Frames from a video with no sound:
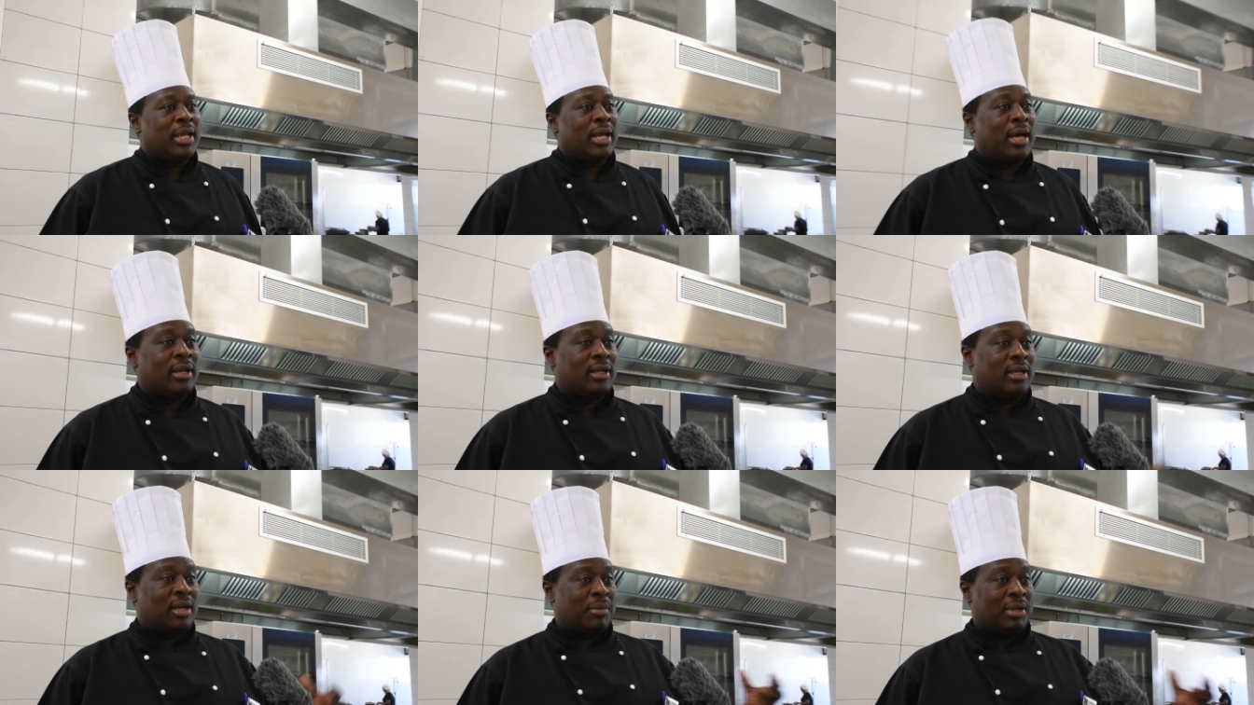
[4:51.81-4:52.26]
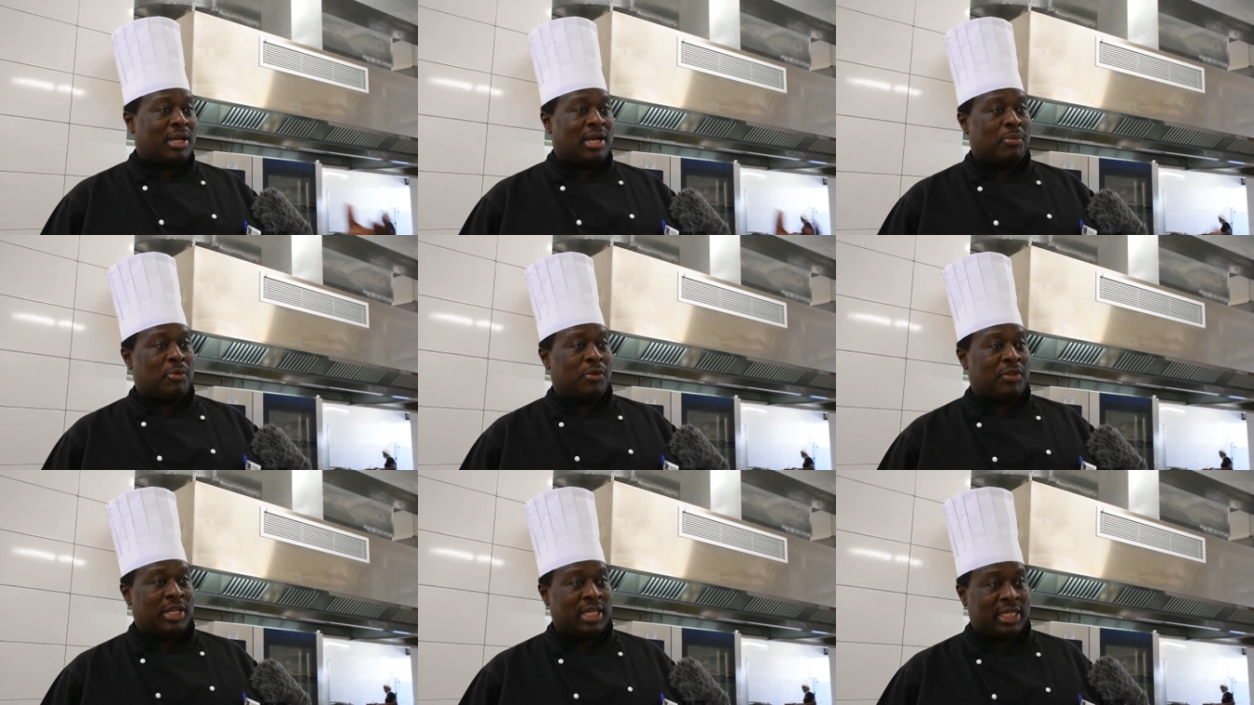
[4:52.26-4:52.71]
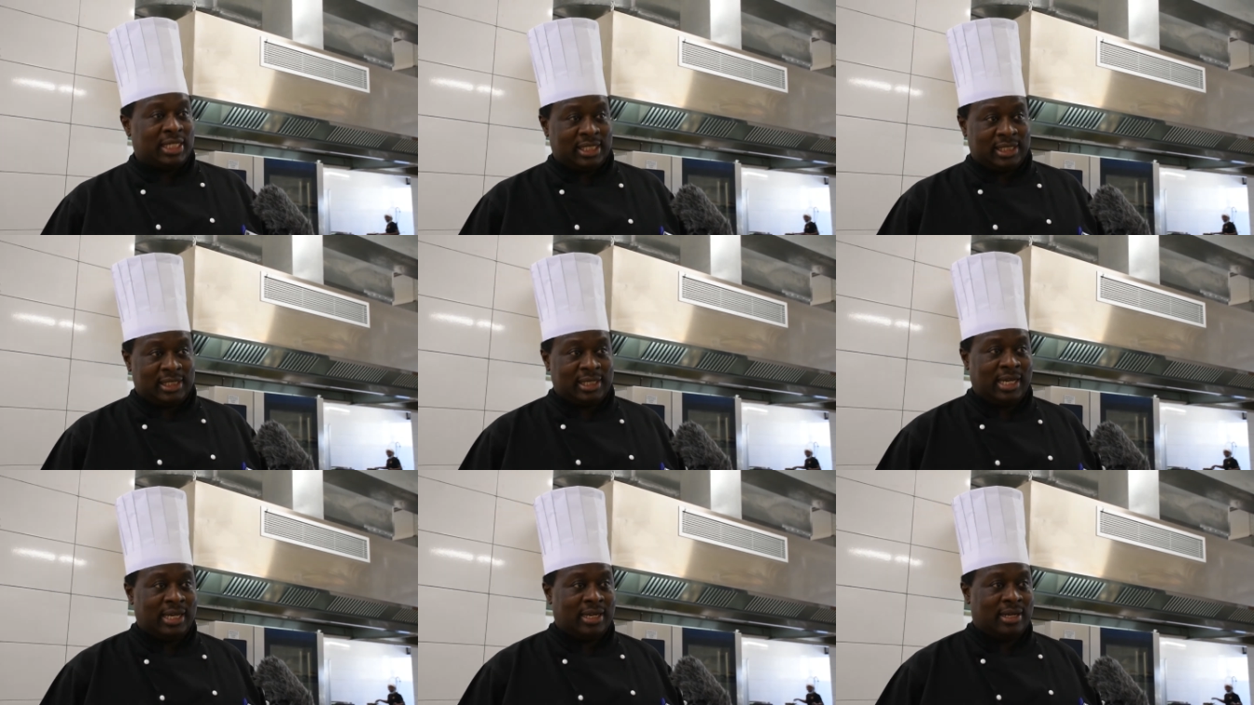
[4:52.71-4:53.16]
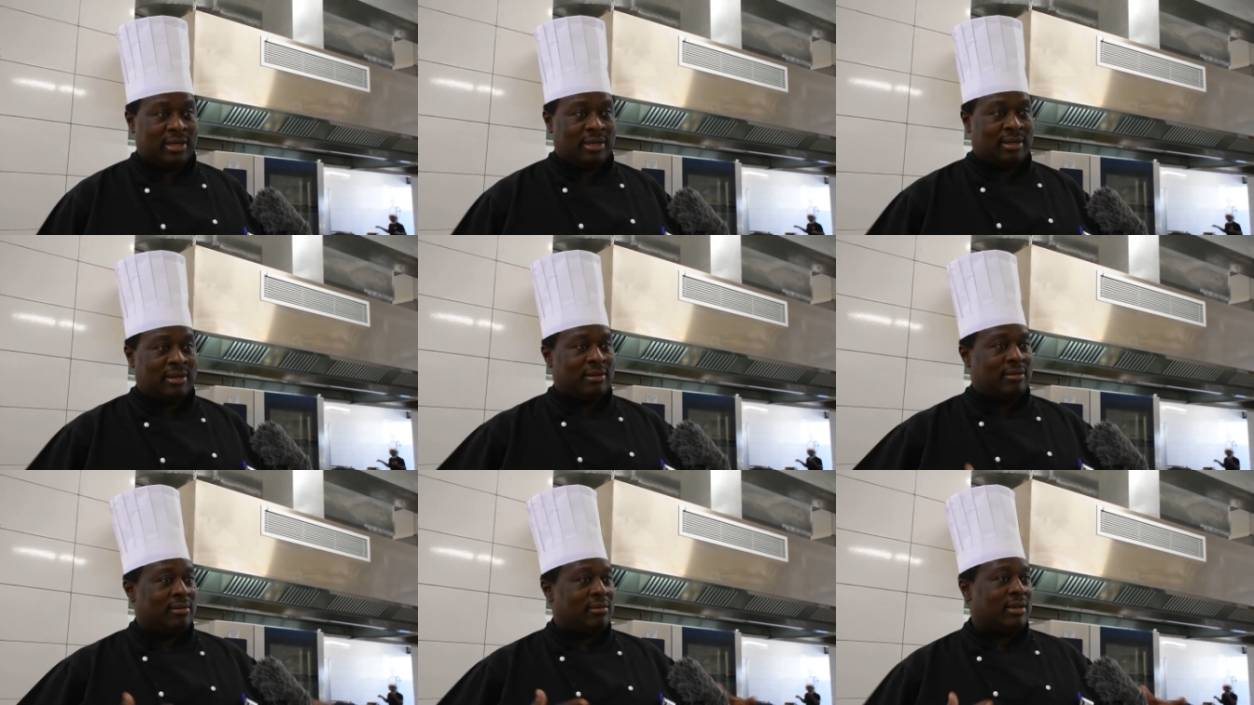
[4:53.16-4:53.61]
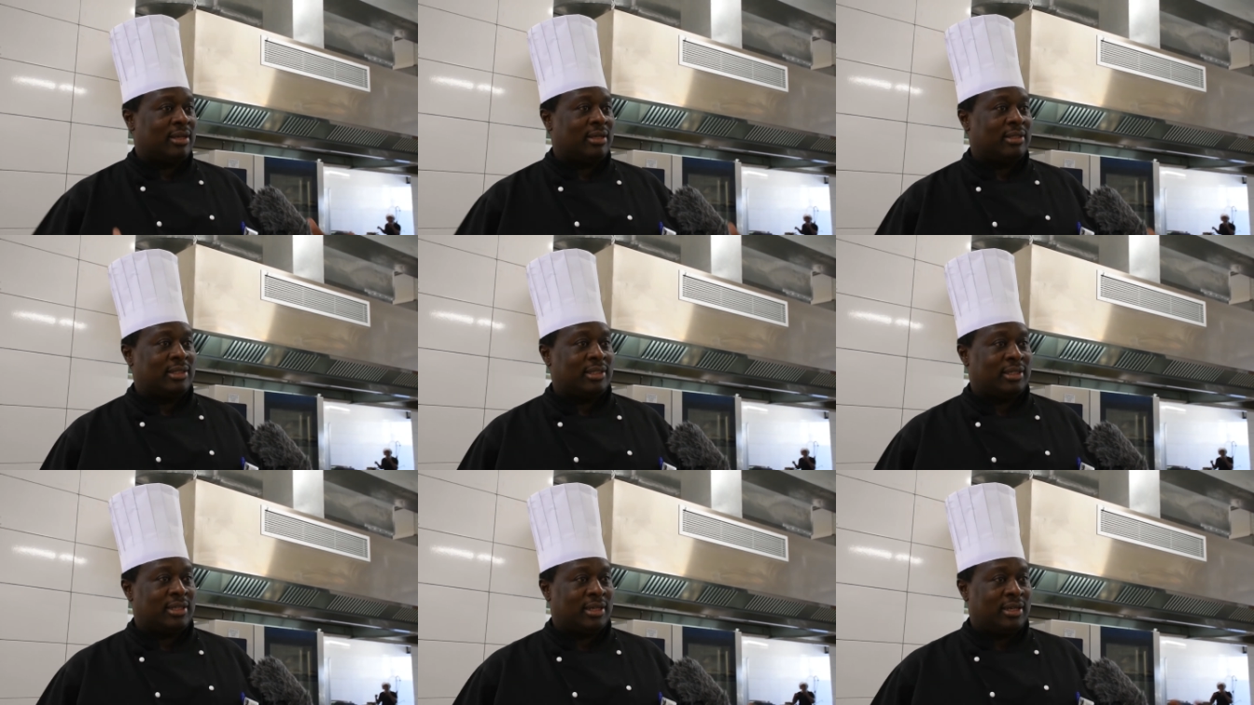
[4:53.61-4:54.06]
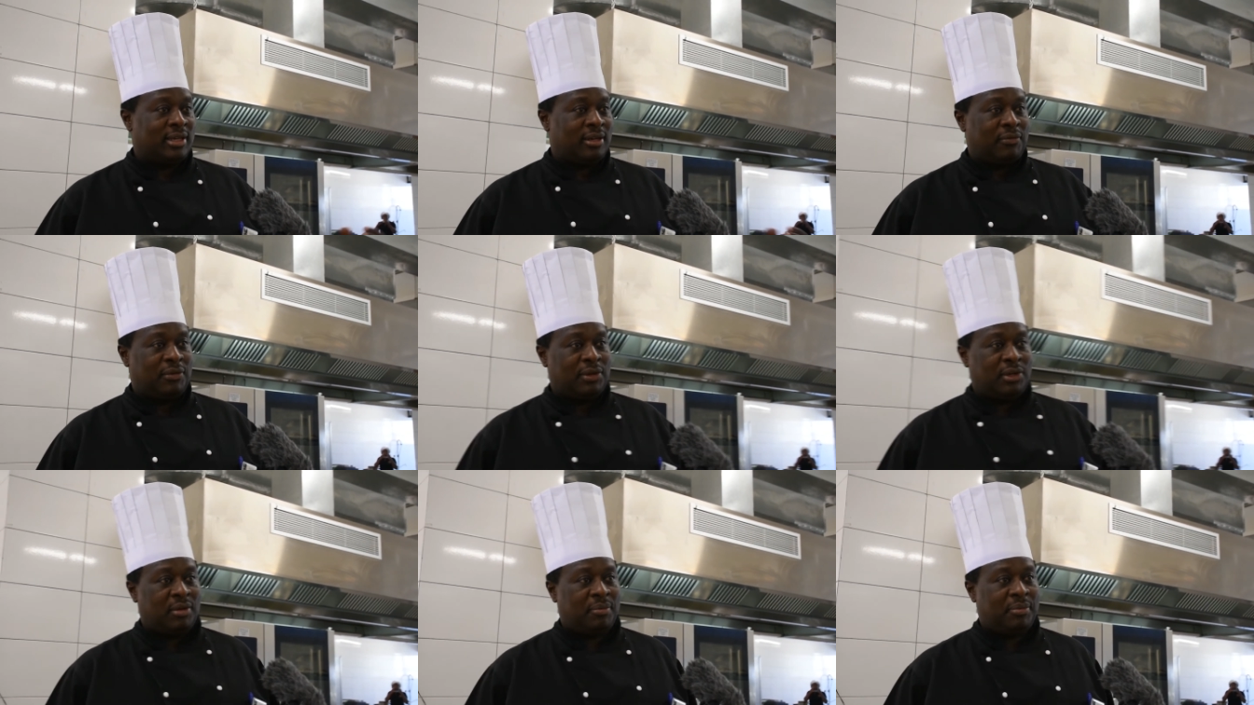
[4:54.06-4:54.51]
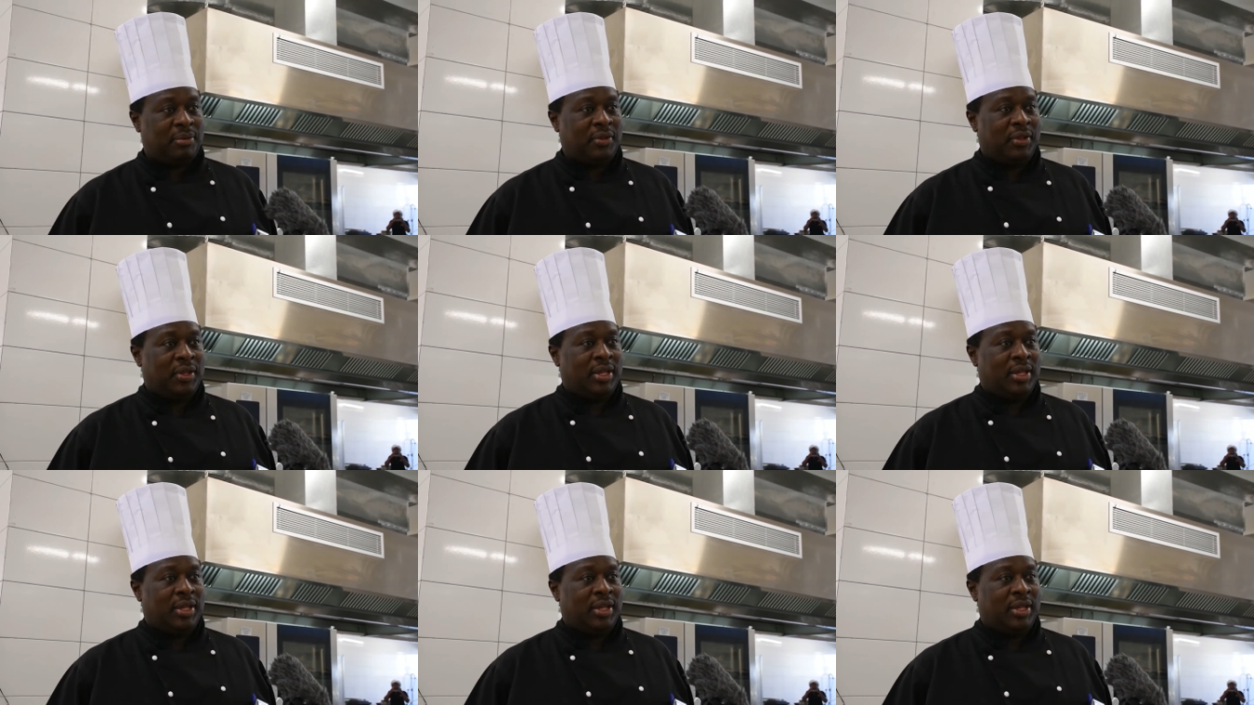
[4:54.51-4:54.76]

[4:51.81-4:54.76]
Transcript: and coming up with dishes like uh, chicken envelope.